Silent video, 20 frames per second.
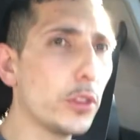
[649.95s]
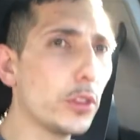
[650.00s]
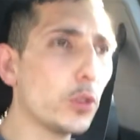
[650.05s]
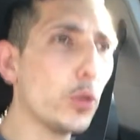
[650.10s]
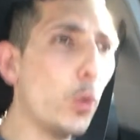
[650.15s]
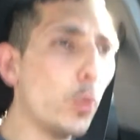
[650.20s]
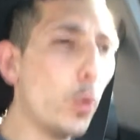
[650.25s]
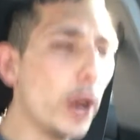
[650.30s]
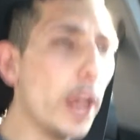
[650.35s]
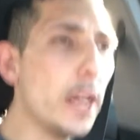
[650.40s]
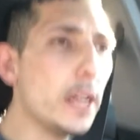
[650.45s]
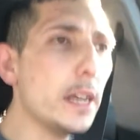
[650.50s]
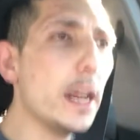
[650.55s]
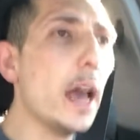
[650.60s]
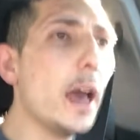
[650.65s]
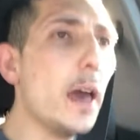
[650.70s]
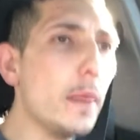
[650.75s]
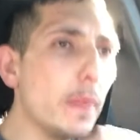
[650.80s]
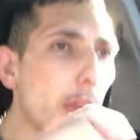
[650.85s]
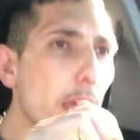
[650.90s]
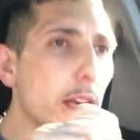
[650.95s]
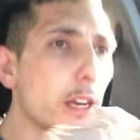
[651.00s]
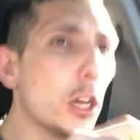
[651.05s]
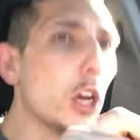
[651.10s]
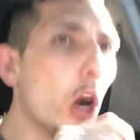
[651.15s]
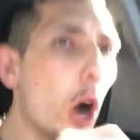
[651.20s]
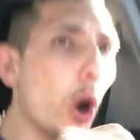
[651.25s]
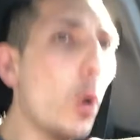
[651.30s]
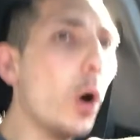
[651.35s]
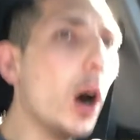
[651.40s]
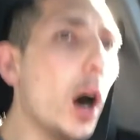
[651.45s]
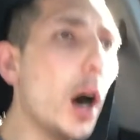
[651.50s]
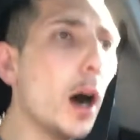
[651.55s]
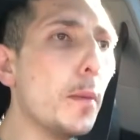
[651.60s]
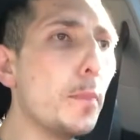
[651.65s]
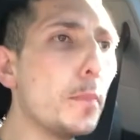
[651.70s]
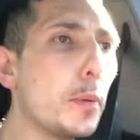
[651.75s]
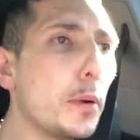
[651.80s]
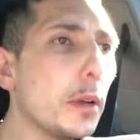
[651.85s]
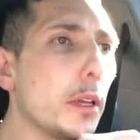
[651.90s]
weight and then go
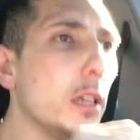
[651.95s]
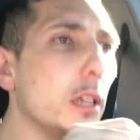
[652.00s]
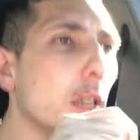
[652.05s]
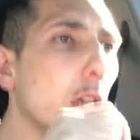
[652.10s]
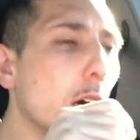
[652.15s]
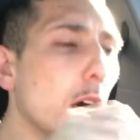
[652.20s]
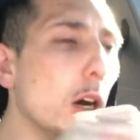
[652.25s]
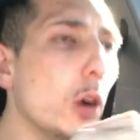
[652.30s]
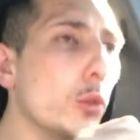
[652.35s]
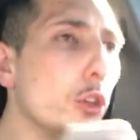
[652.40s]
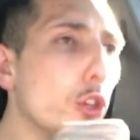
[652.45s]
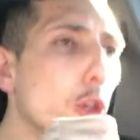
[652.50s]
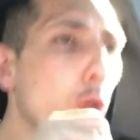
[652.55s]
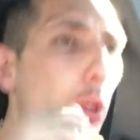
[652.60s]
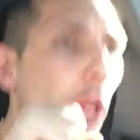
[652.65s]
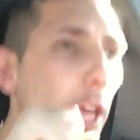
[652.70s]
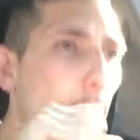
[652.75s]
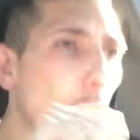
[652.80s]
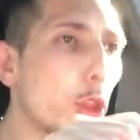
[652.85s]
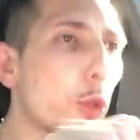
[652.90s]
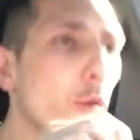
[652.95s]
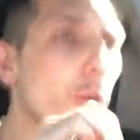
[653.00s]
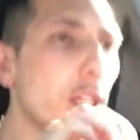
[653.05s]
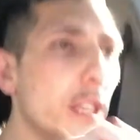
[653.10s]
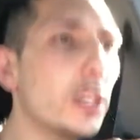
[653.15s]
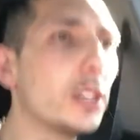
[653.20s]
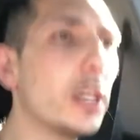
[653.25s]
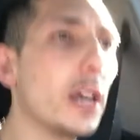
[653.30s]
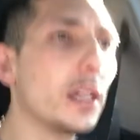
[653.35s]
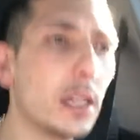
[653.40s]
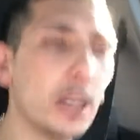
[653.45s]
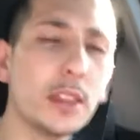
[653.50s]
up, do like 3 sets.